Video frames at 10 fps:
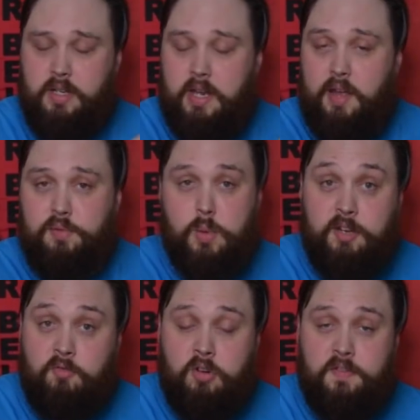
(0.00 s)
never went
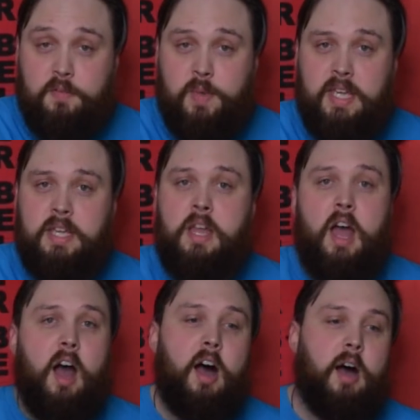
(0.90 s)
wrong for me.
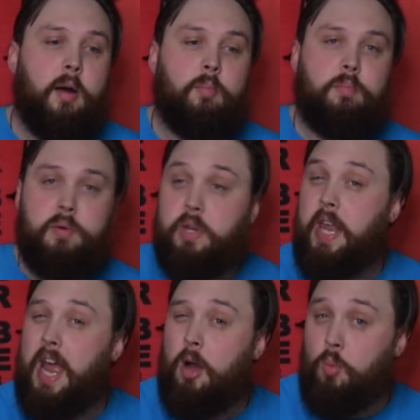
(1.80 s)
But now,